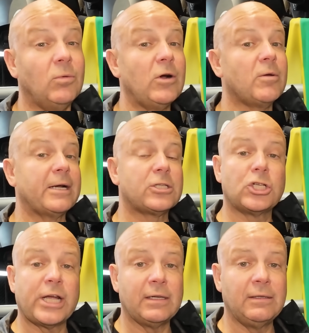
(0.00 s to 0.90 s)
welcome back to the
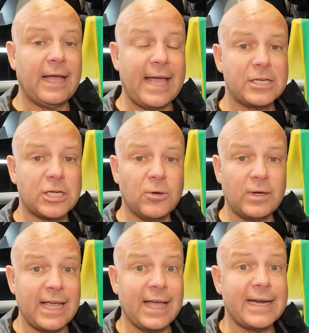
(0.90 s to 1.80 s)
channel and to
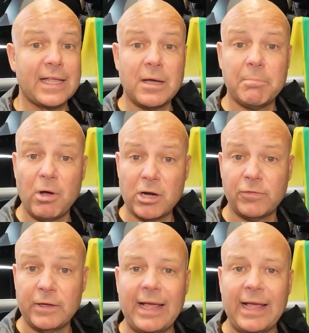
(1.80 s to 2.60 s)
yet another bike reveal.